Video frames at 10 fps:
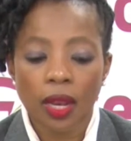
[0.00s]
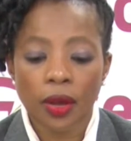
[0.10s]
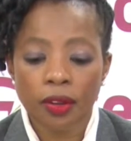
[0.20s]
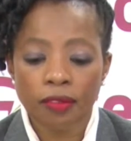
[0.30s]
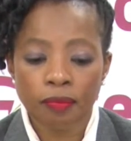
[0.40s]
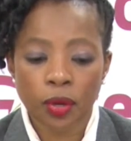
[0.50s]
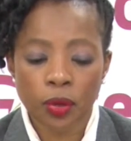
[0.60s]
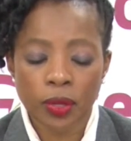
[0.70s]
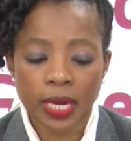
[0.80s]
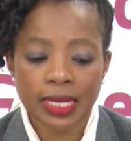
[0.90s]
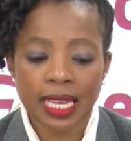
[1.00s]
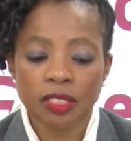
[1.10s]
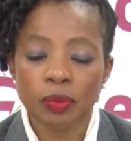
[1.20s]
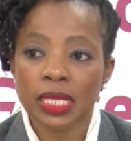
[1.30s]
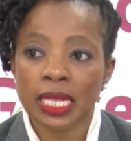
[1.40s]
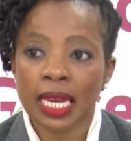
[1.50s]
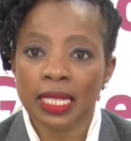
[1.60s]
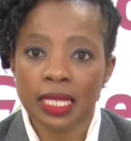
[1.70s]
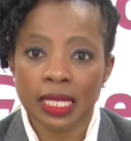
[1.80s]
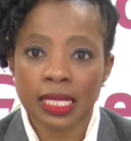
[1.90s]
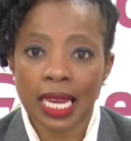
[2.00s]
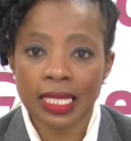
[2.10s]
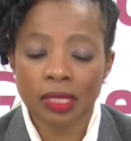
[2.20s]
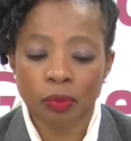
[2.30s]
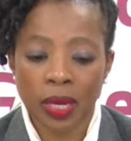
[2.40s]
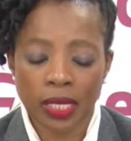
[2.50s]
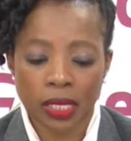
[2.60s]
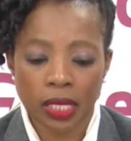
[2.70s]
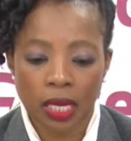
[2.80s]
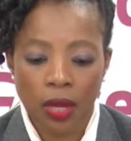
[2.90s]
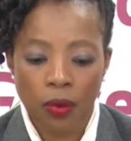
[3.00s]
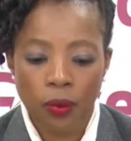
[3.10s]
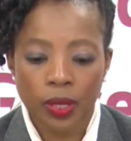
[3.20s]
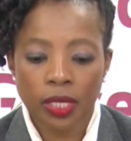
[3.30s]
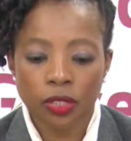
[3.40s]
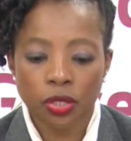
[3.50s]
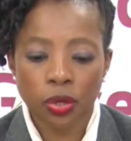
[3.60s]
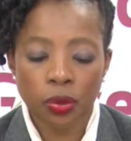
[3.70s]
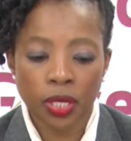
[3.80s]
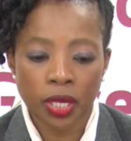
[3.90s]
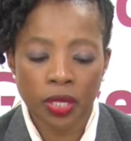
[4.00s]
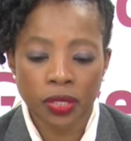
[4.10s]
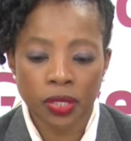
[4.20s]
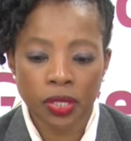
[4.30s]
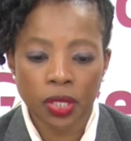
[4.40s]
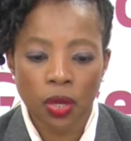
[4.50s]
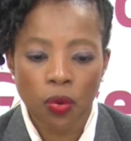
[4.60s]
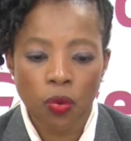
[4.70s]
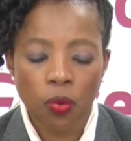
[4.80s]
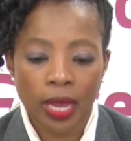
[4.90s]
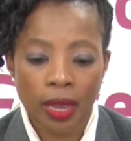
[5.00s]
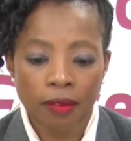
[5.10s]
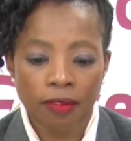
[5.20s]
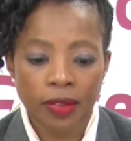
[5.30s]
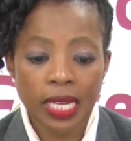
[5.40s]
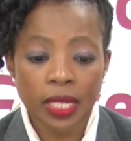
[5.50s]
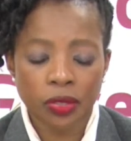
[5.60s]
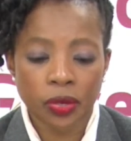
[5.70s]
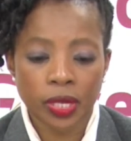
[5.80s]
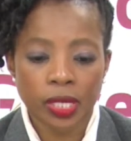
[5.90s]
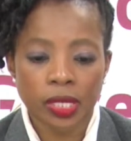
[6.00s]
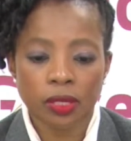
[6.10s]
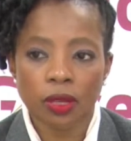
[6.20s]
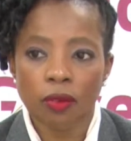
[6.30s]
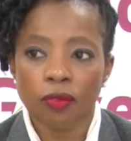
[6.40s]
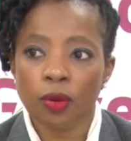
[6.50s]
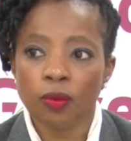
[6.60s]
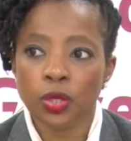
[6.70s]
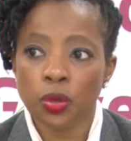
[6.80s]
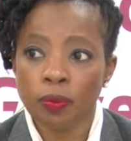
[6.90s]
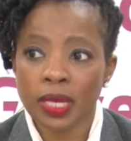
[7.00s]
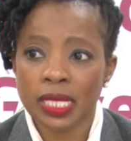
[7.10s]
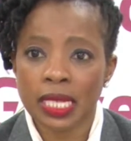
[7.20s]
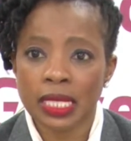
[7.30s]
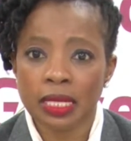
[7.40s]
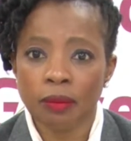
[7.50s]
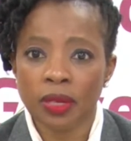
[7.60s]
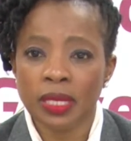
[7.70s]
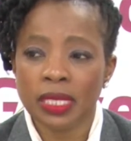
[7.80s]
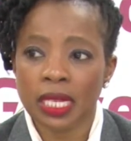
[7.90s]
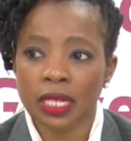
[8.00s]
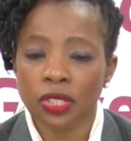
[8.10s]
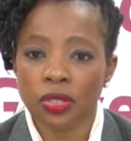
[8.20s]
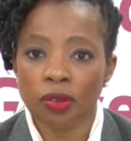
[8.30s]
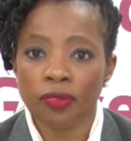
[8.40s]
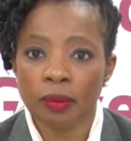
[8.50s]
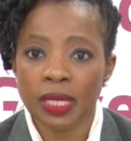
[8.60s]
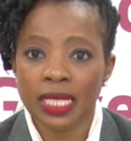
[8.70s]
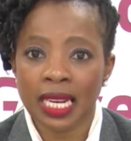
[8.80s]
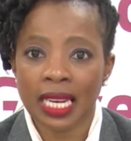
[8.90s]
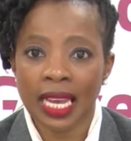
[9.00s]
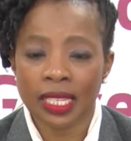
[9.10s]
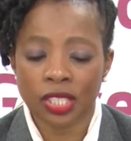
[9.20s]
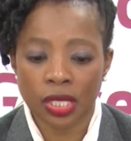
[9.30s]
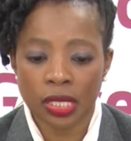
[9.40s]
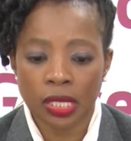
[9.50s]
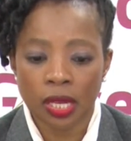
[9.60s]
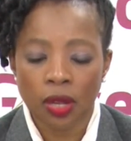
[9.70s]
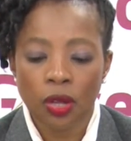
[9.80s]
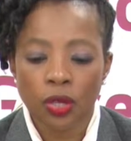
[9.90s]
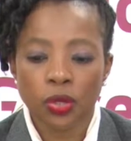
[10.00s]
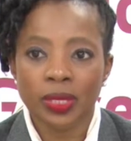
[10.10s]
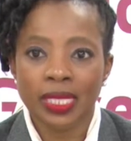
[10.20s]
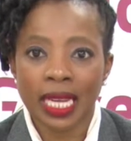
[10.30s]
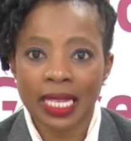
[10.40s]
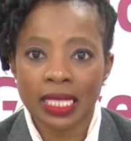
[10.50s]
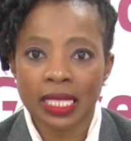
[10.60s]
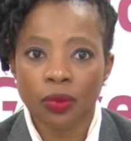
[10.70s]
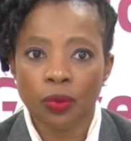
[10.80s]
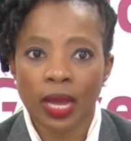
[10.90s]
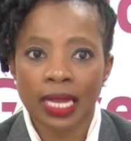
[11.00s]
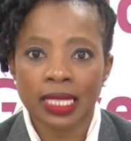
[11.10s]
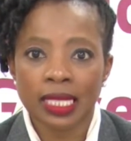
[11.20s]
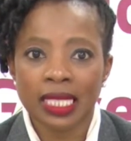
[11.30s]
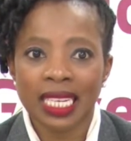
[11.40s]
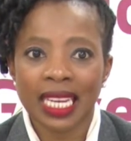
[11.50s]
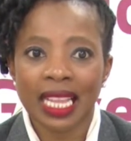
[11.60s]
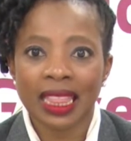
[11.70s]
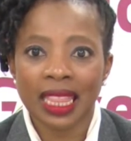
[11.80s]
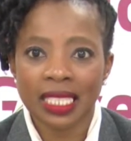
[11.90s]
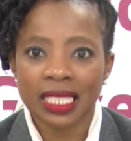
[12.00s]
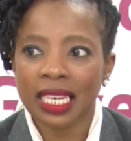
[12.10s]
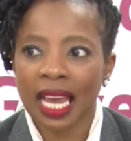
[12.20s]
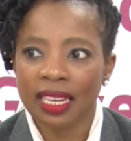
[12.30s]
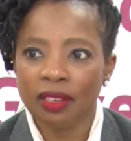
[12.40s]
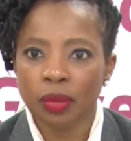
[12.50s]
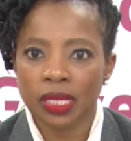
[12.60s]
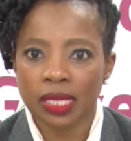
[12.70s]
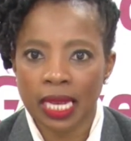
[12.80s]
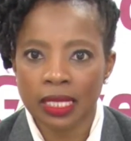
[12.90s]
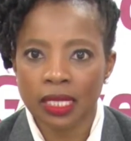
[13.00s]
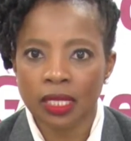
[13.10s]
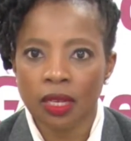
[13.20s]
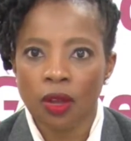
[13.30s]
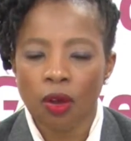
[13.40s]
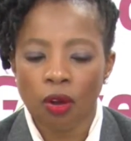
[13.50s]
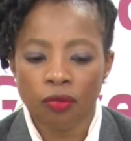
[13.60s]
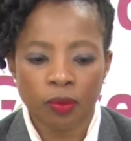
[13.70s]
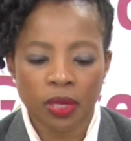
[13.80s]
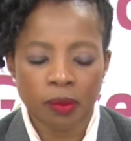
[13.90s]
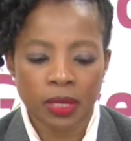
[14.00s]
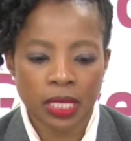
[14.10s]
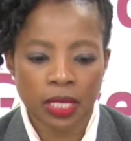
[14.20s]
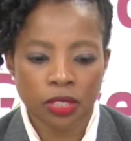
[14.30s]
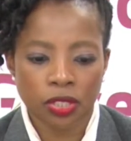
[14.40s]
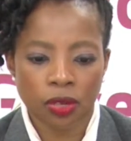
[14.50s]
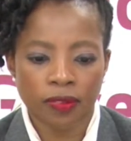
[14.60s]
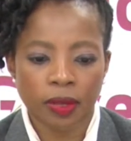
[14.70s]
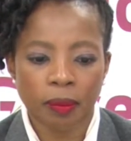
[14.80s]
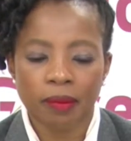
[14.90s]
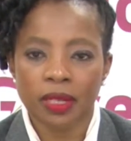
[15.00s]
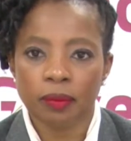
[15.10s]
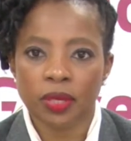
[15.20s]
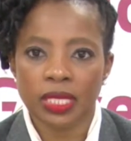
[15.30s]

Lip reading: A lot of progress has been done in this aspect. Within 2 years, we have increased from 2% implementation of remedial action. To date, we are sitting at 39% of implementation of the Public